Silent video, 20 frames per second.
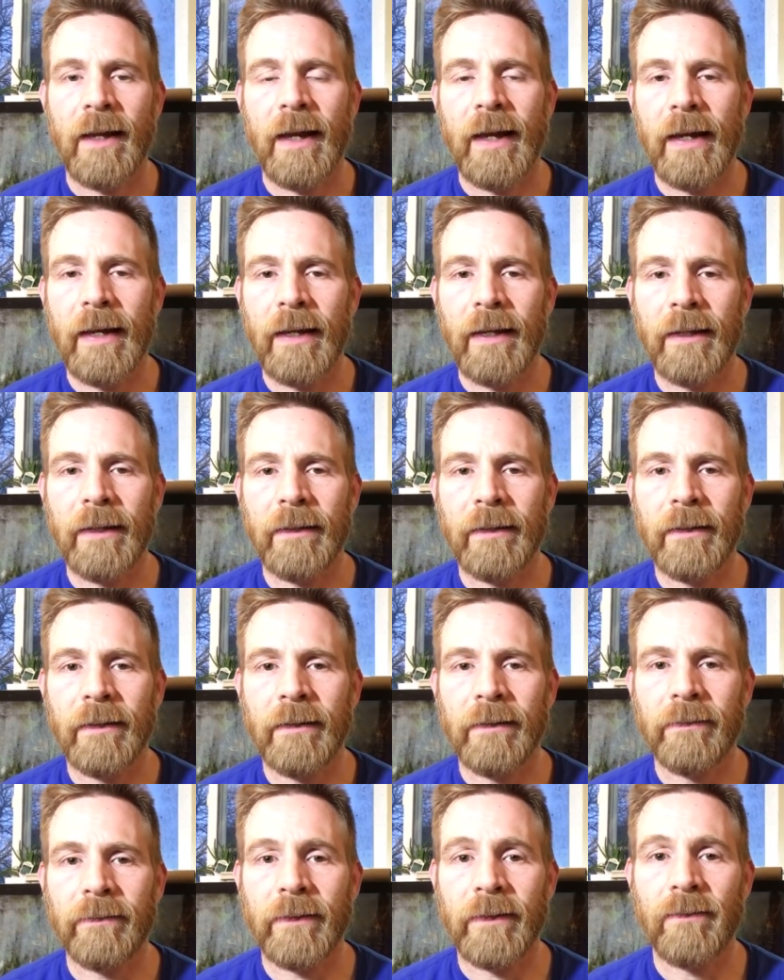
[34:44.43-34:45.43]
And
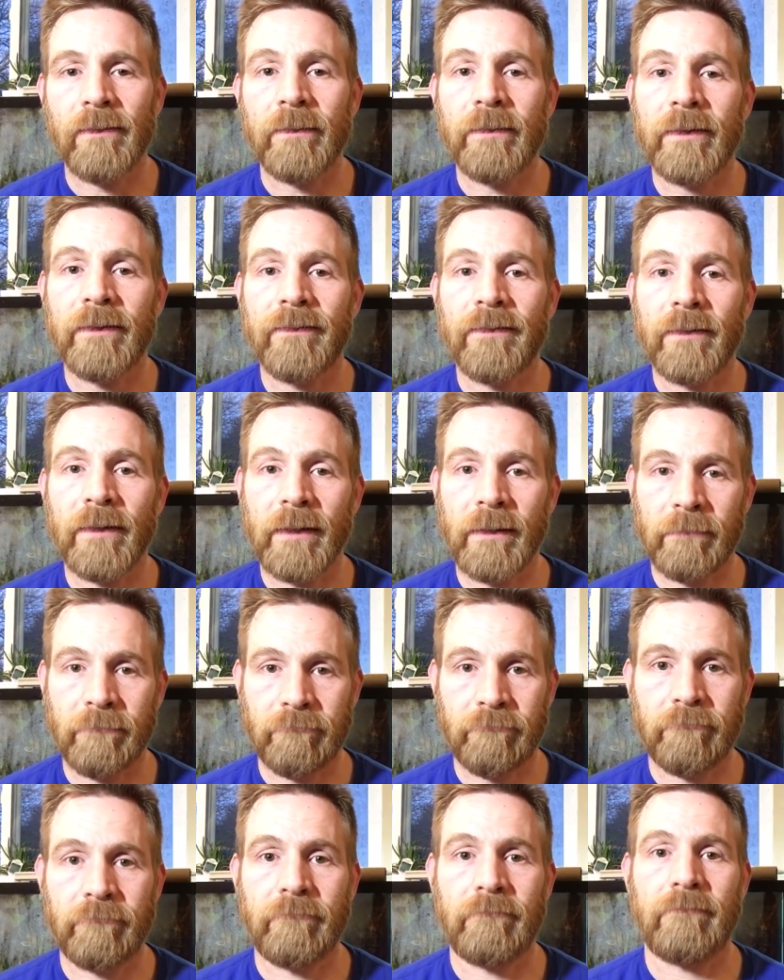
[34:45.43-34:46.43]
uh, they will breed for you
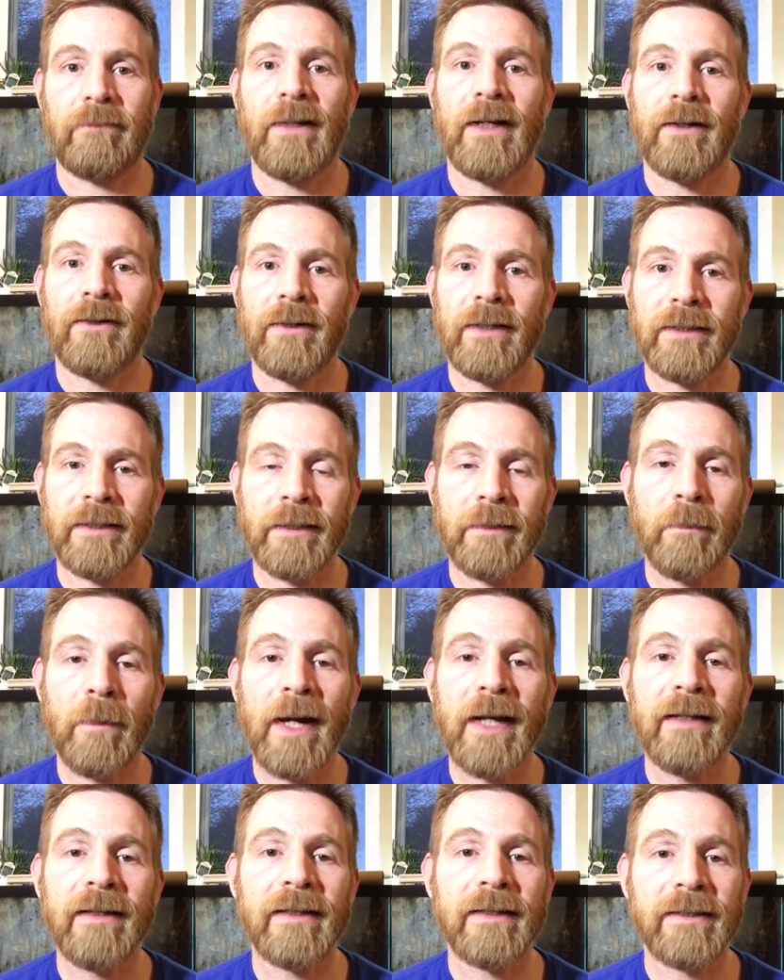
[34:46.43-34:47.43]
like crazy. And
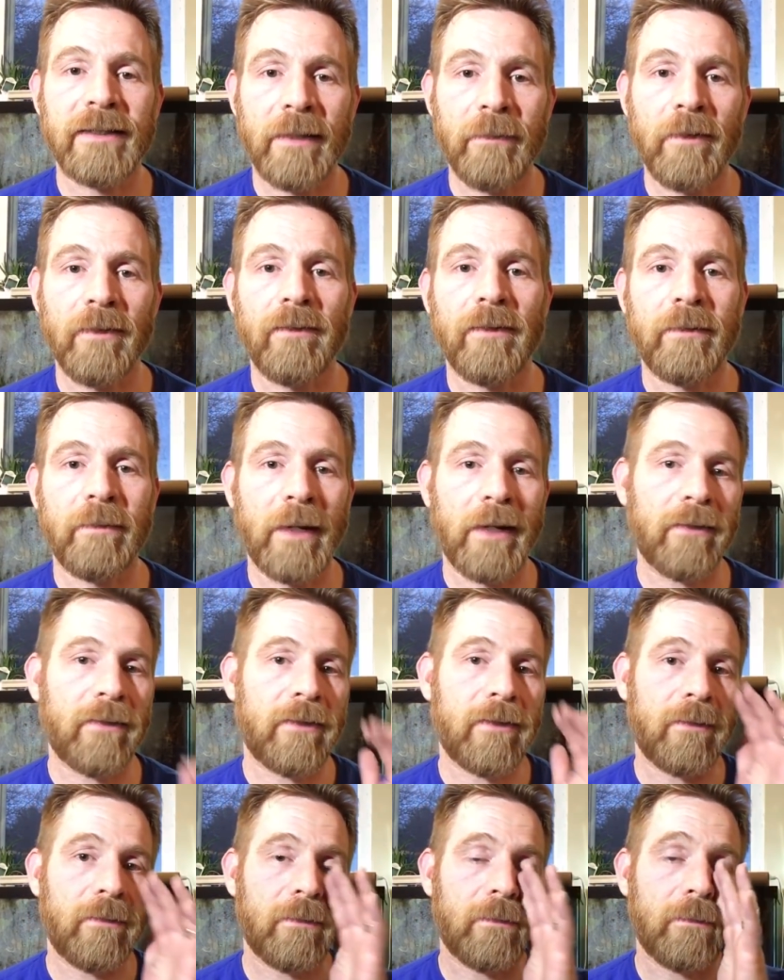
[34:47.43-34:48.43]
mine in the summer when my
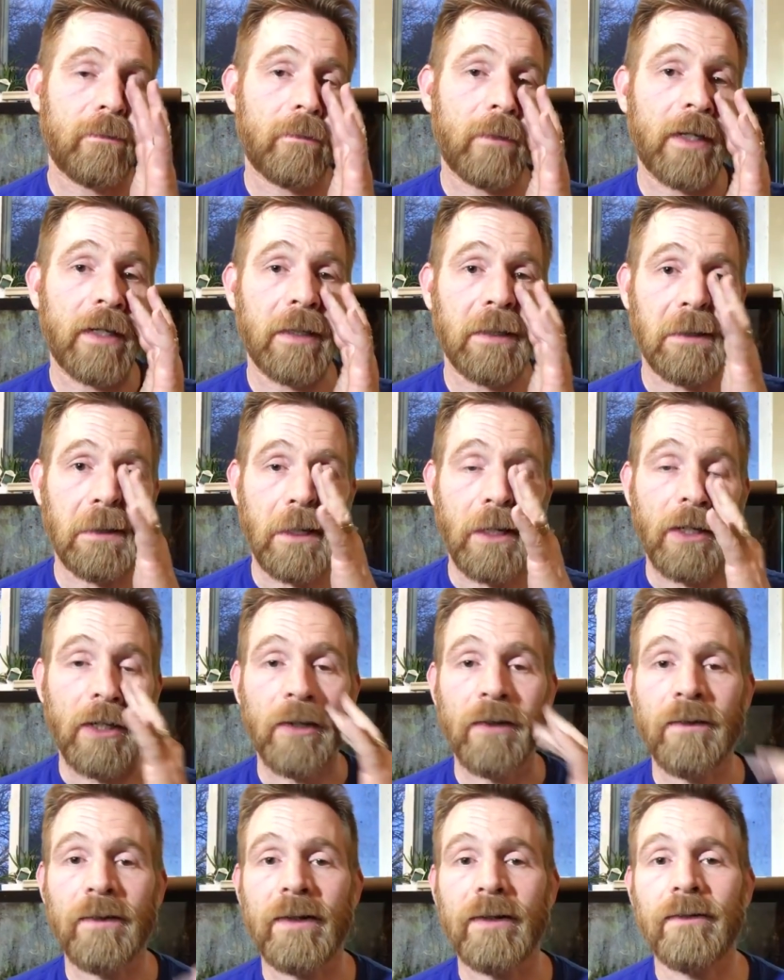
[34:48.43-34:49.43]
room, my
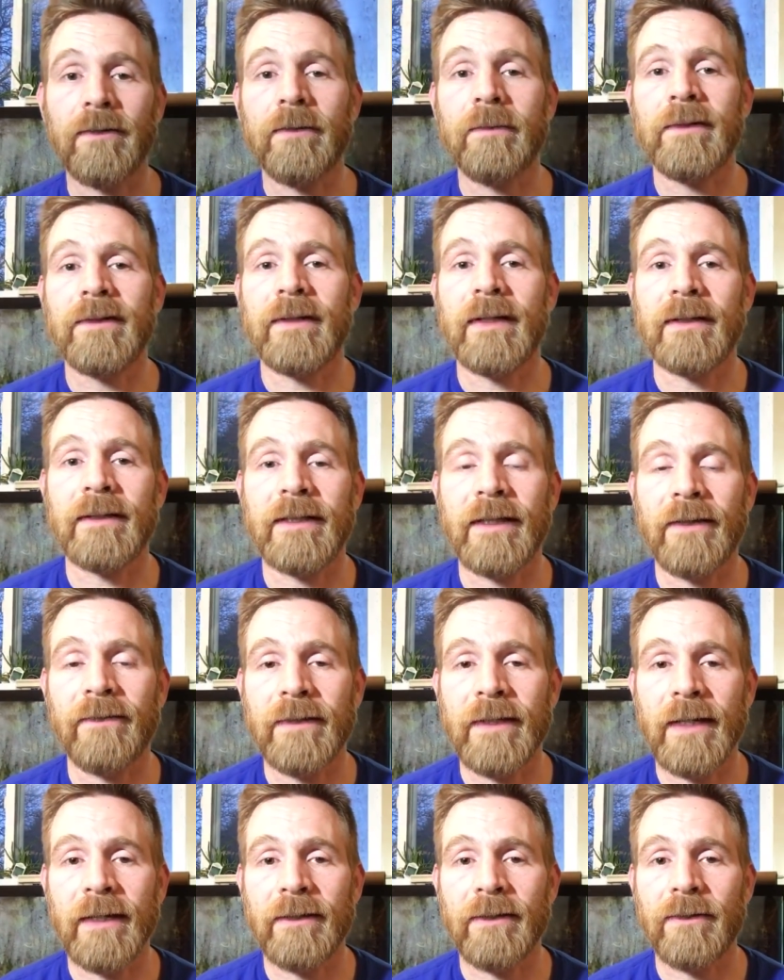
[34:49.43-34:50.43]
critter room is like
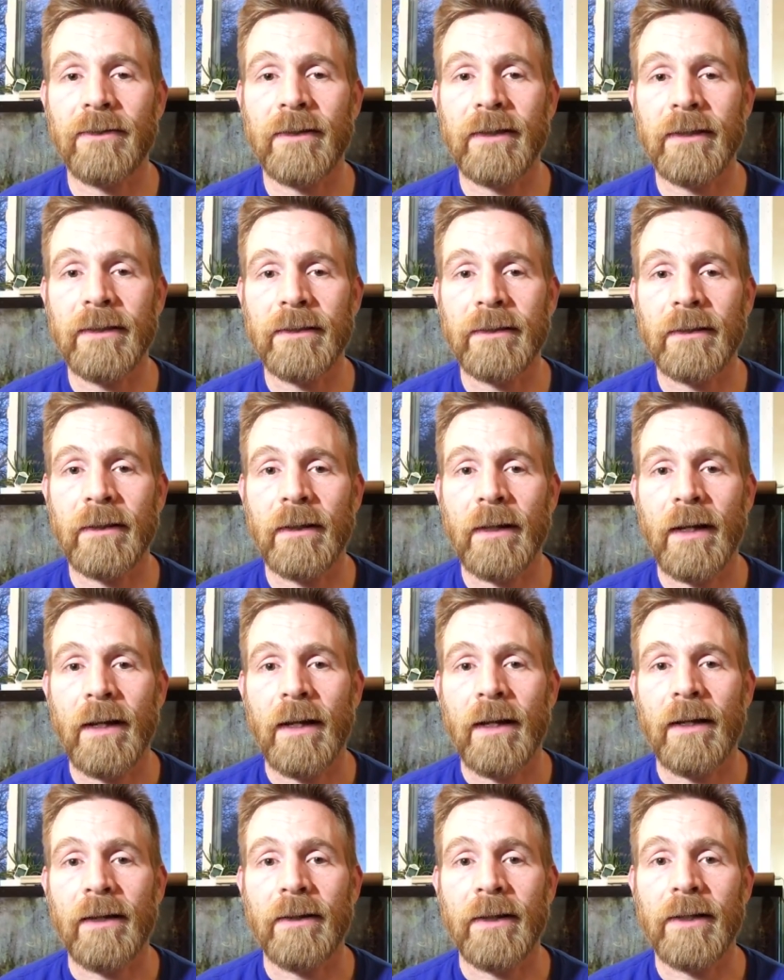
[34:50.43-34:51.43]
78 degrees,
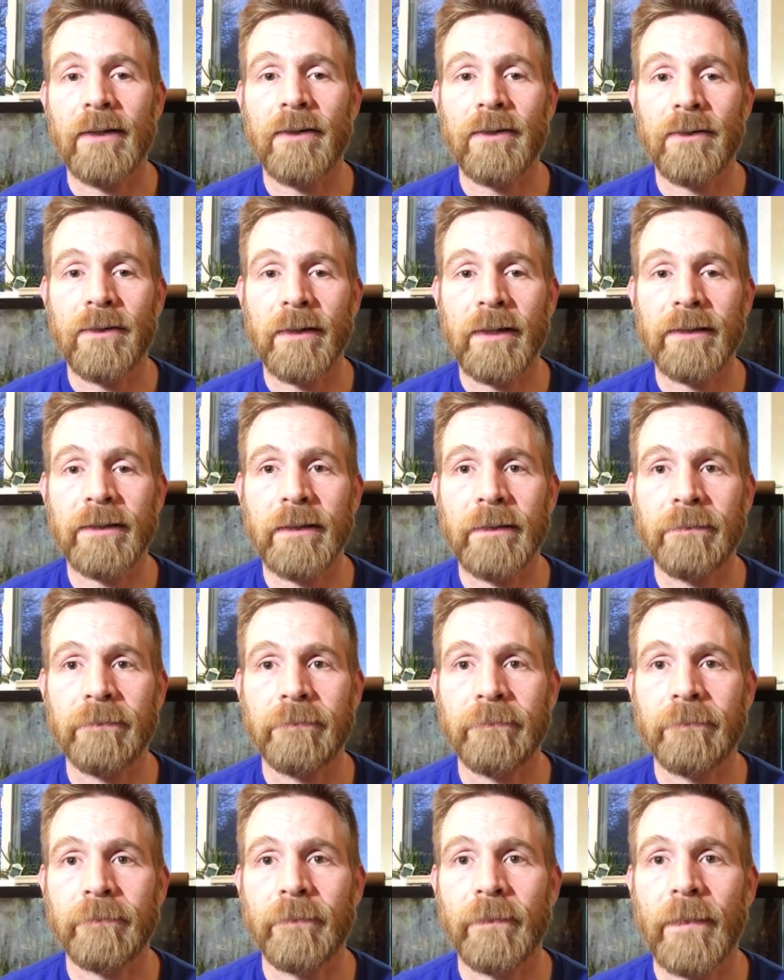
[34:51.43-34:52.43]
they go crazy.
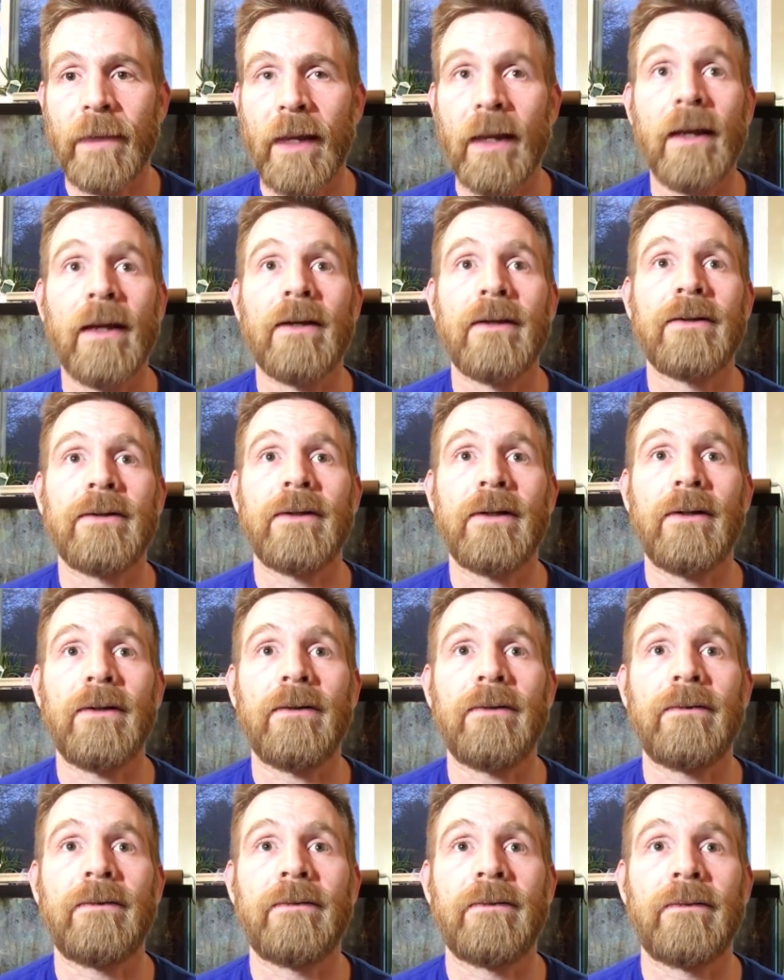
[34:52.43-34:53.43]
So,
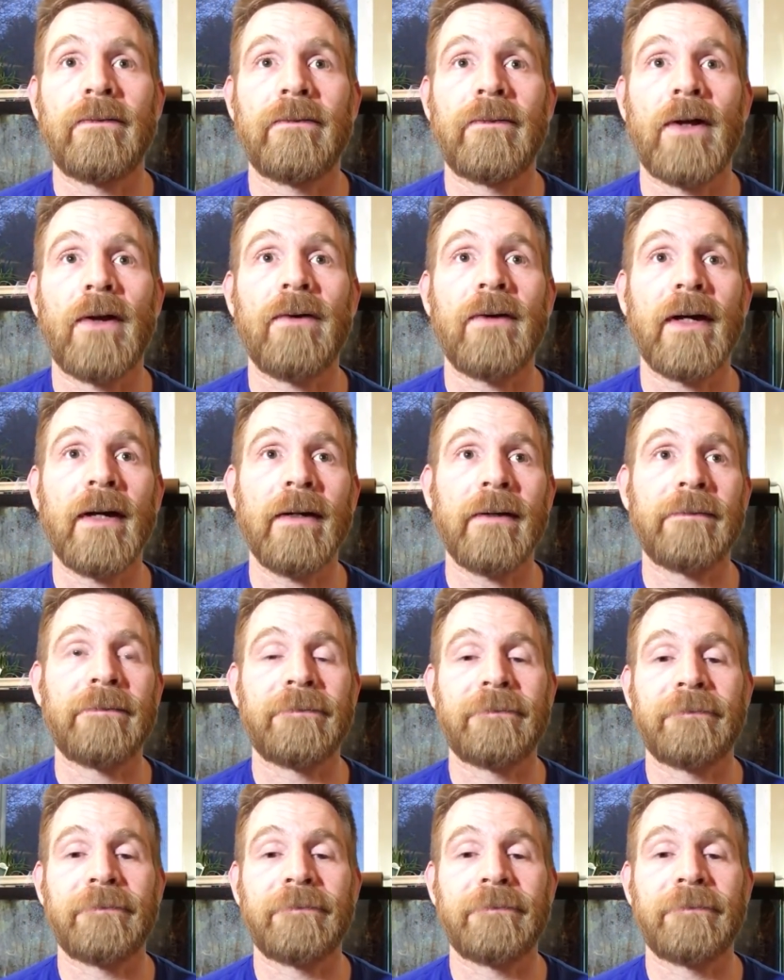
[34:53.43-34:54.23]
okay.